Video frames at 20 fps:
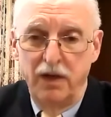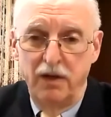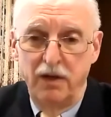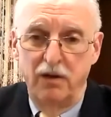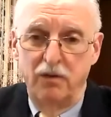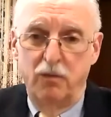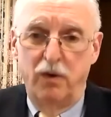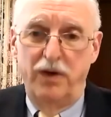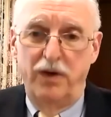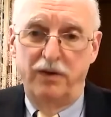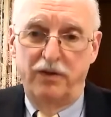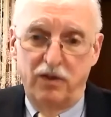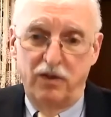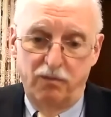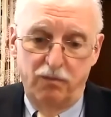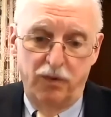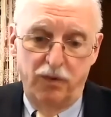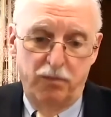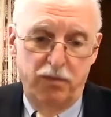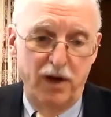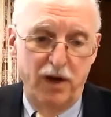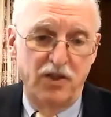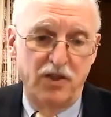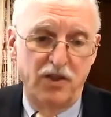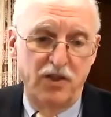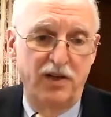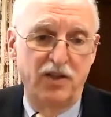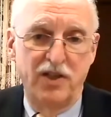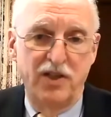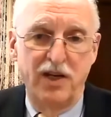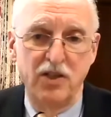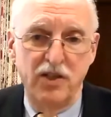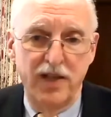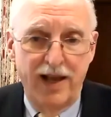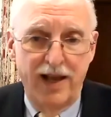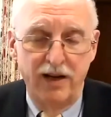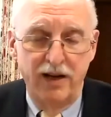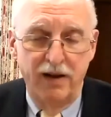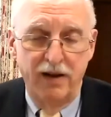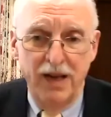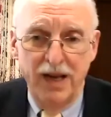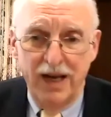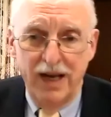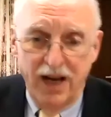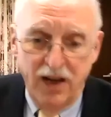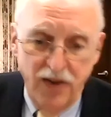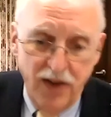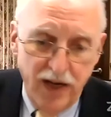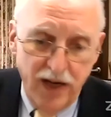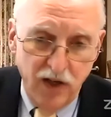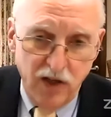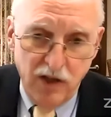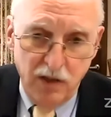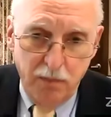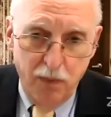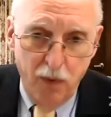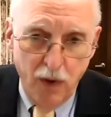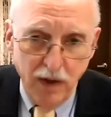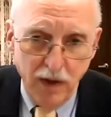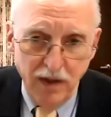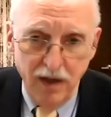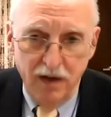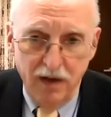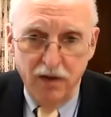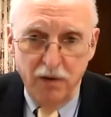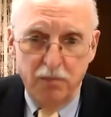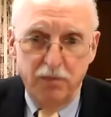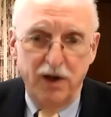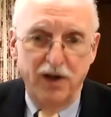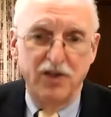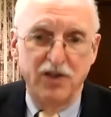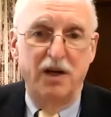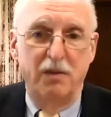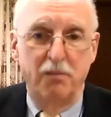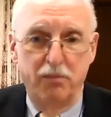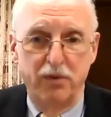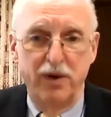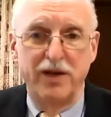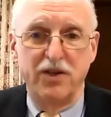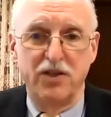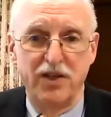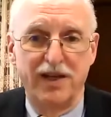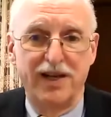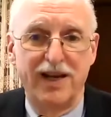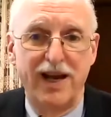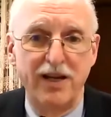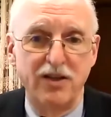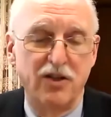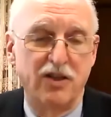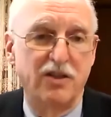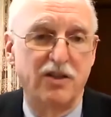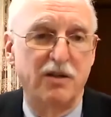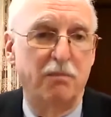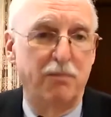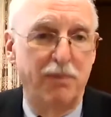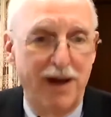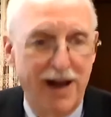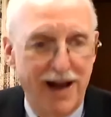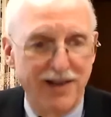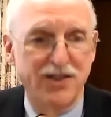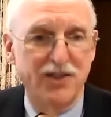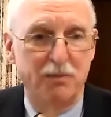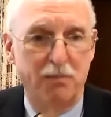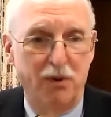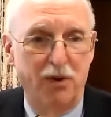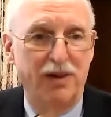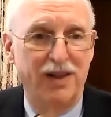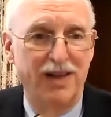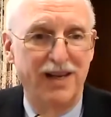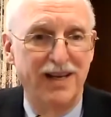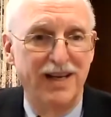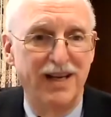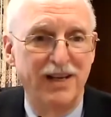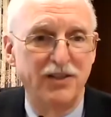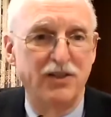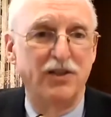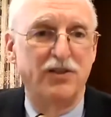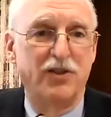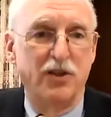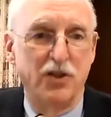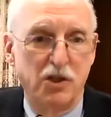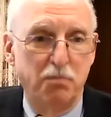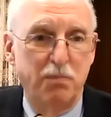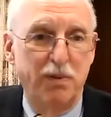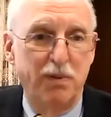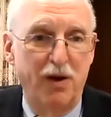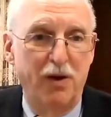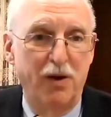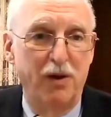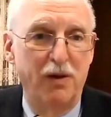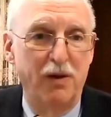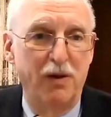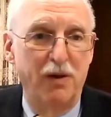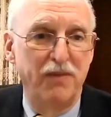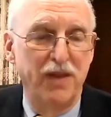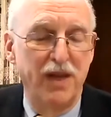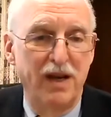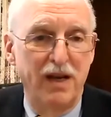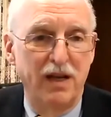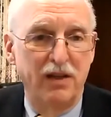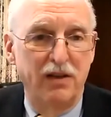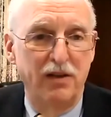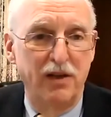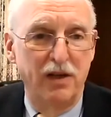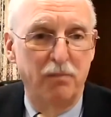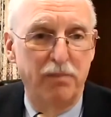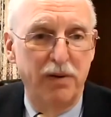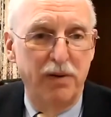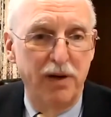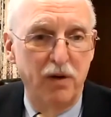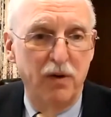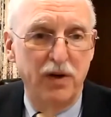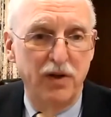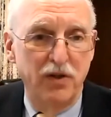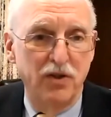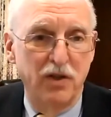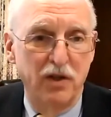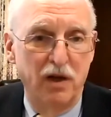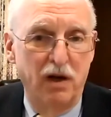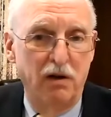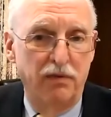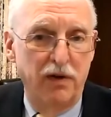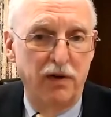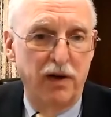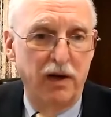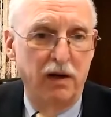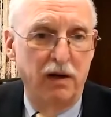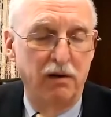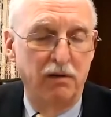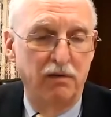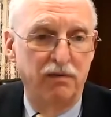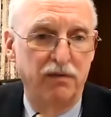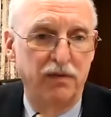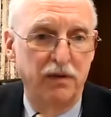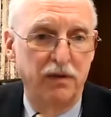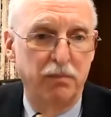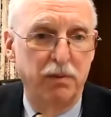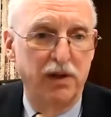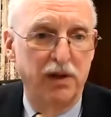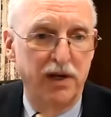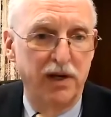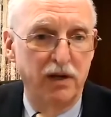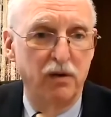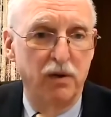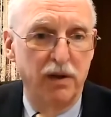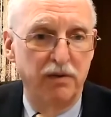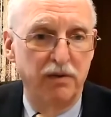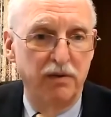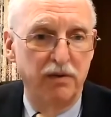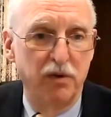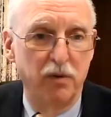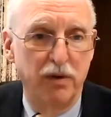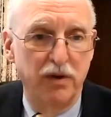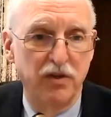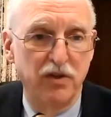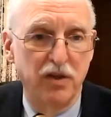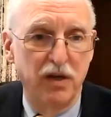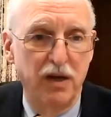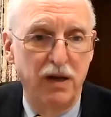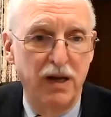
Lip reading: when the president says that, and then a subordinate of the president brings the case, it's impossible to dispel the appearance of political influence.